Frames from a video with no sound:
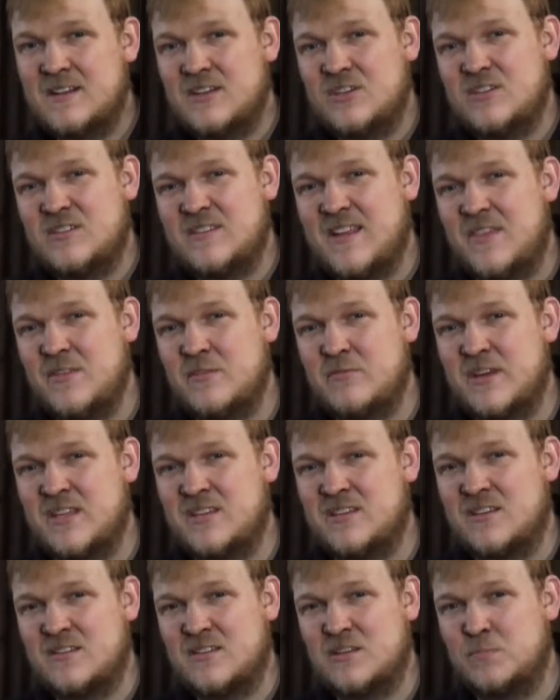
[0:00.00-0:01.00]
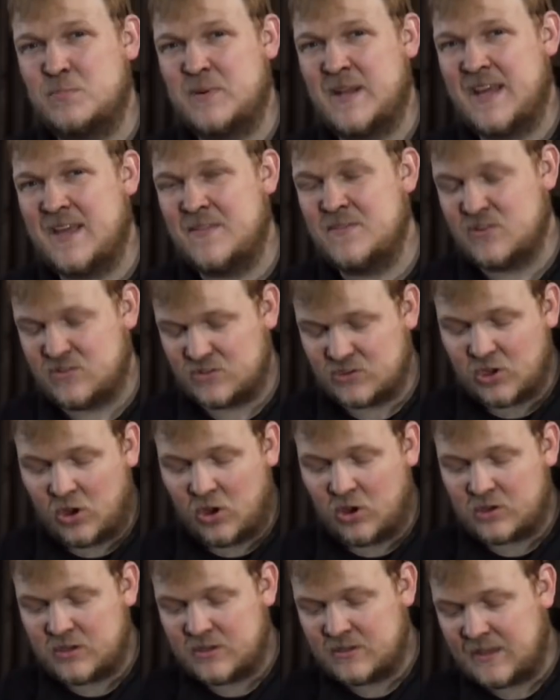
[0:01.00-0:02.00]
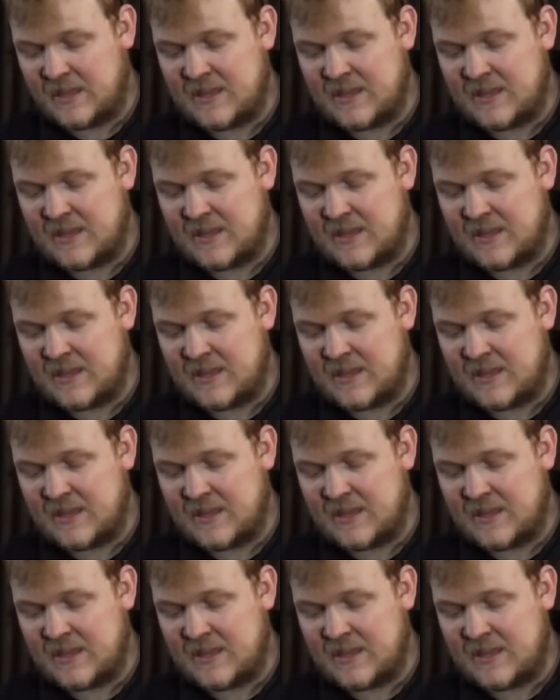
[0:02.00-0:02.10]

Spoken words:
You stand the risk of splitting the stock,